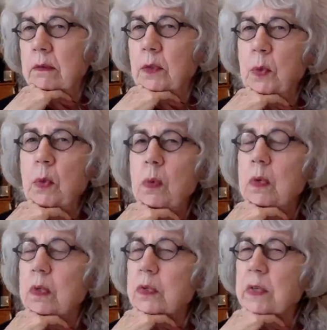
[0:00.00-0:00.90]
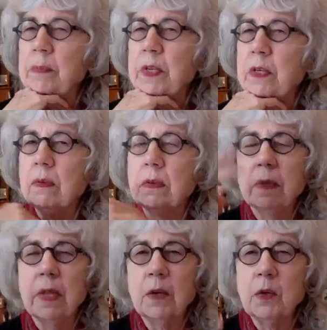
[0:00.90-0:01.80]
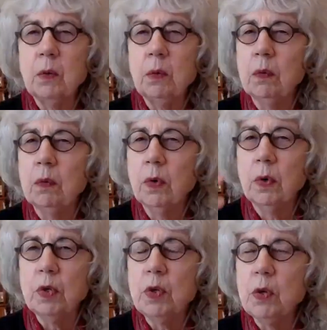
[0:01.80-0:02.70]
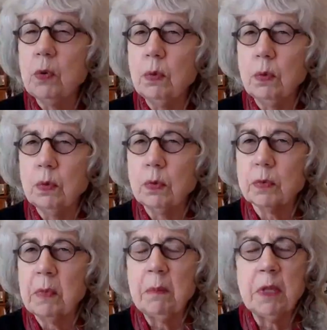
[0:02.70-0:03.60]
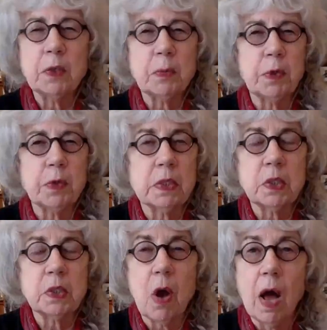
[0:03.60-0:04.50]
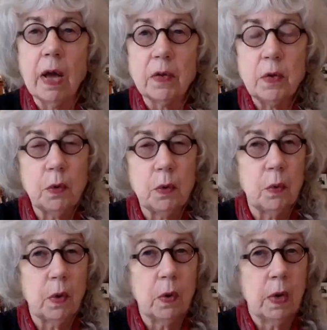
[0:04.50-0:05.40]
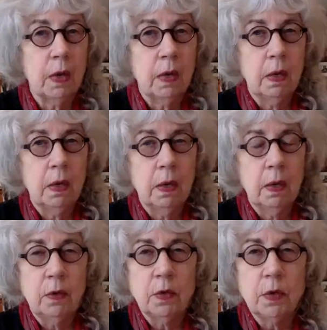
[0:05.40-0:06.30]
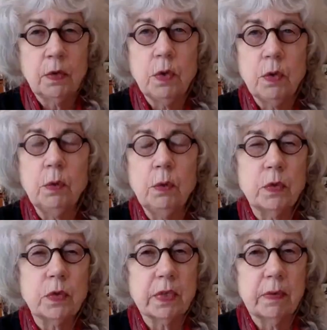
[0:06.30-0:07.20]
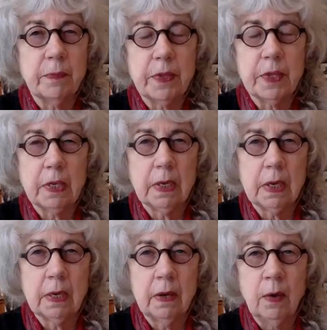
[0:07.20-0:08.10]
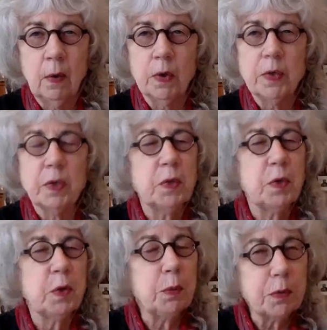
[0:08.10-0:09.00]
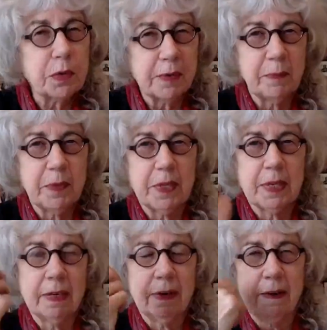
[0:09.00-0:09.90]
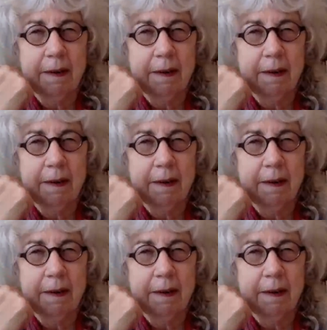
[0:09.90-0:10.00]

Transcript: tool, something that you could use. Maybe this person taught you to use something or to do something.